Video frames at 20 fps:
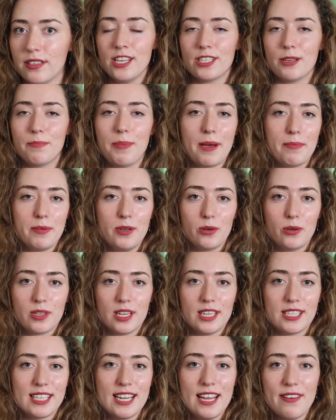So paper
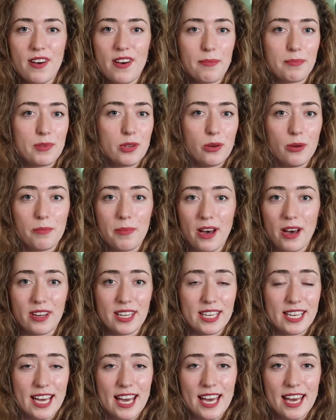nautilus live up to
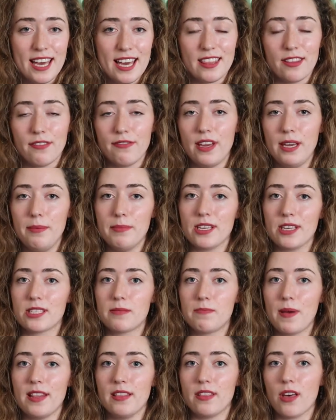about a year, and the females
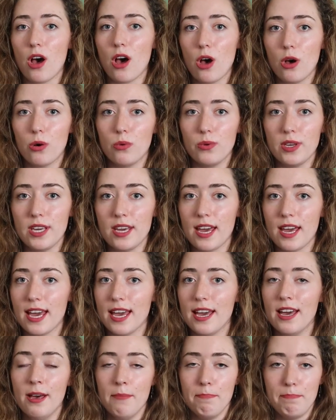spend the whole
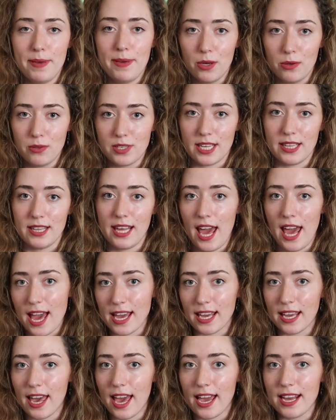year building the
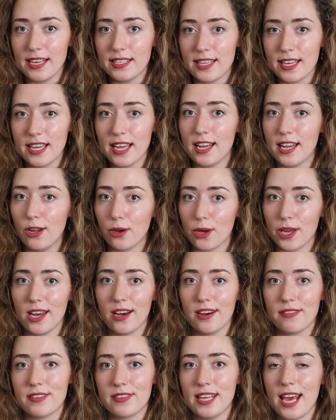egg casing and looking
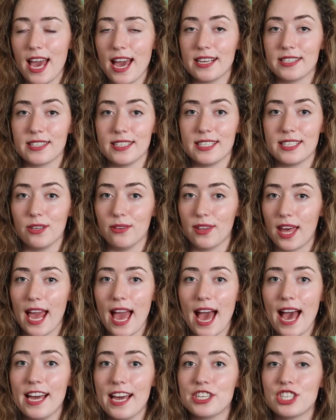after the eggs until they
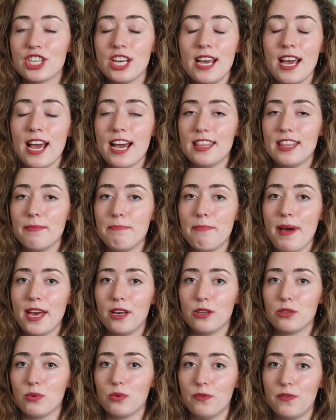hatch, and the
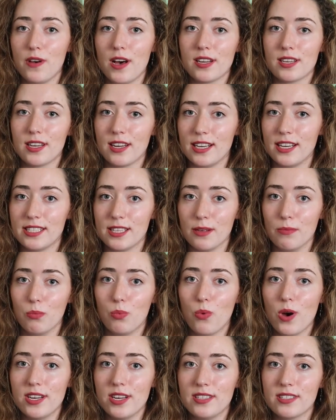males will fertilize
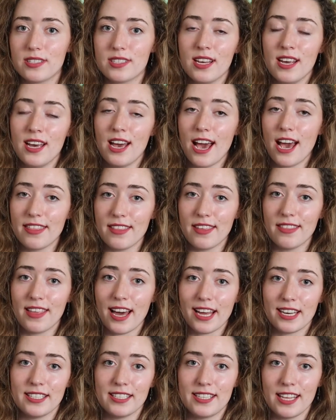them once, and then
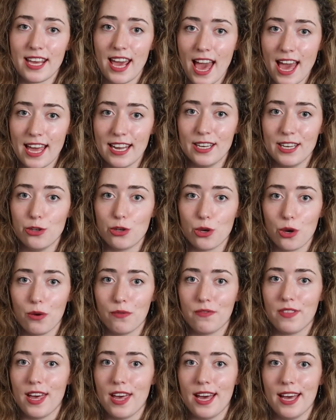that is the end
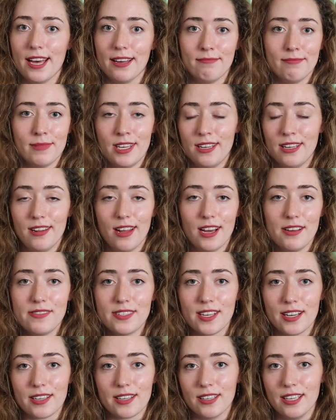of their life
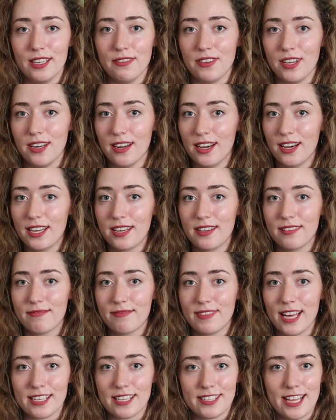cycle, if you like.
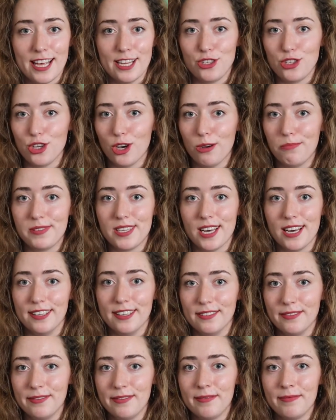That's their job
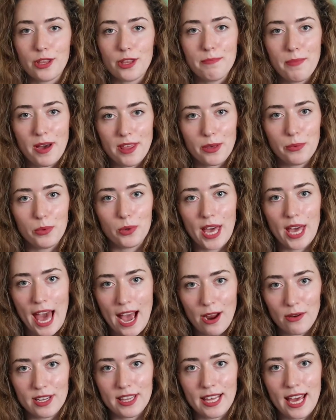done. So the mother will
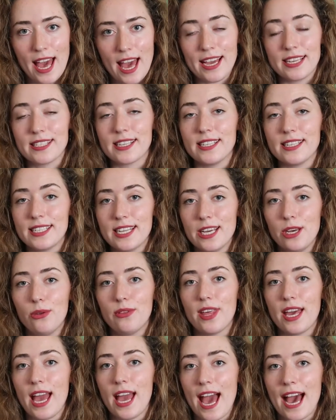carry the eggs
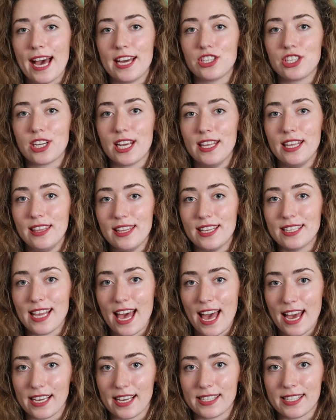until they hatch in this
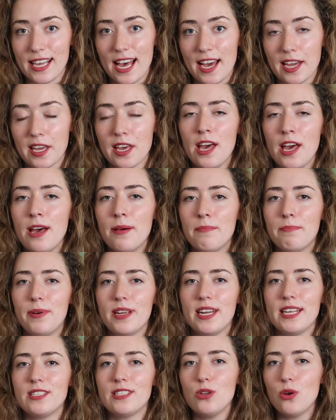egg sac,
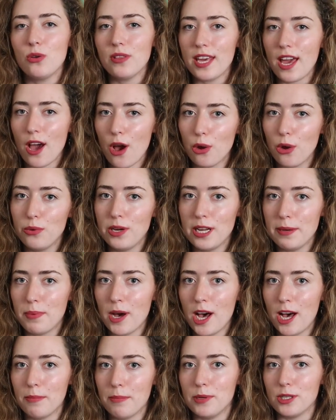but it's not the only
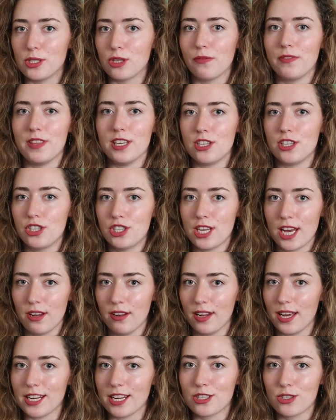purpose of this
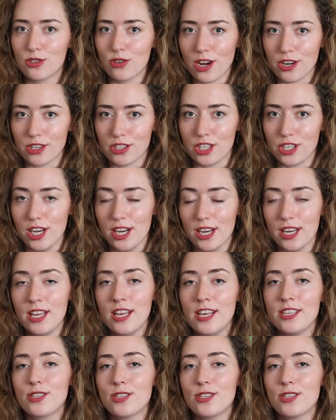shell-like structure.